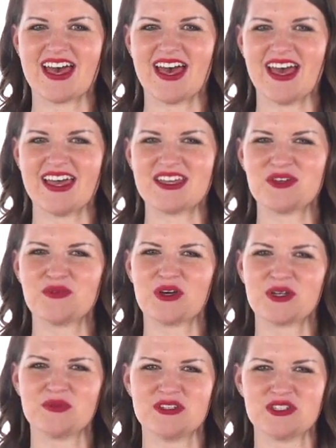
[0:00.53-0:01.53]
Hi,
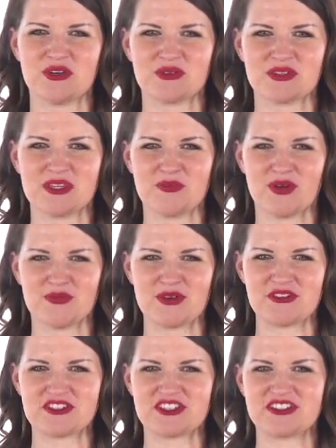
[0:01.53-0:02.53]
welcome to Totally
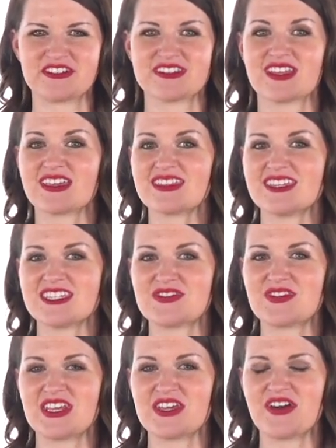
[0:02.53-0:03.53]
Promotional. This
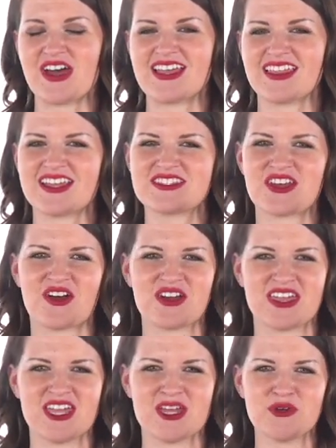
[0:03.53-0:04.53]
video highlights our
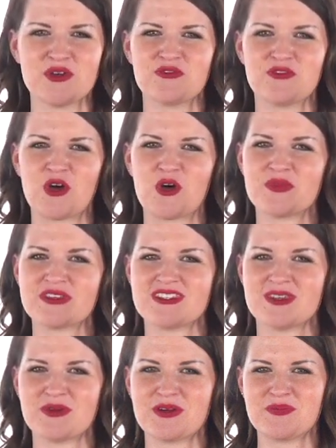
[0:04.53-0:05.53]
Camo Foam
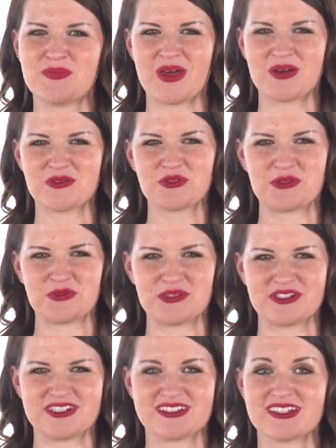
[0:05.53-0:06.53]
Zippered Bottle
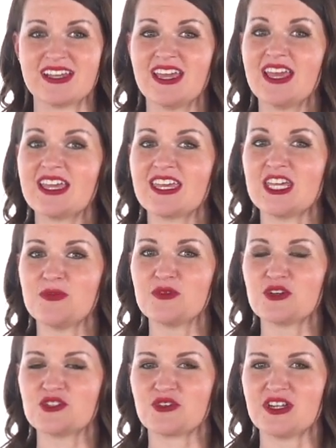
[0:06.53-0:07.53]
Cooler. Keep
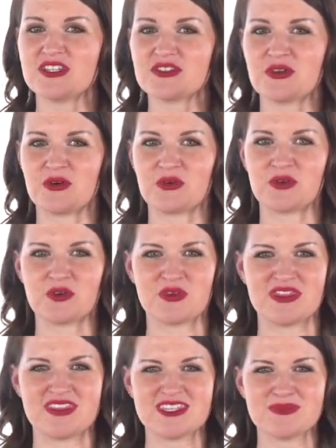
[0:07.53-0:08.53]
your drinks cold
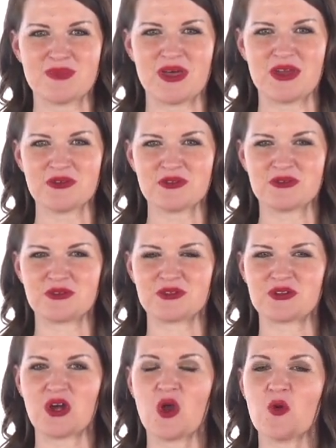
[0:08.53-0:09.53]
with this bottle
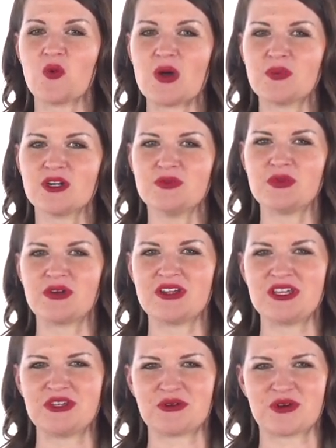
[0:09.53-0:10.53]
cooler while
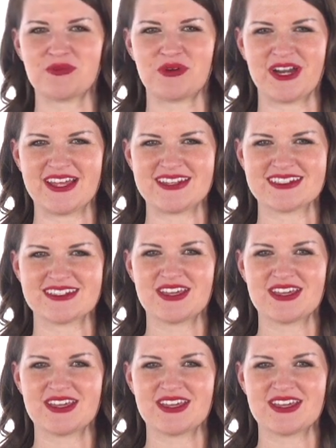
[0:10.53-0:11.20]
promoting your brand.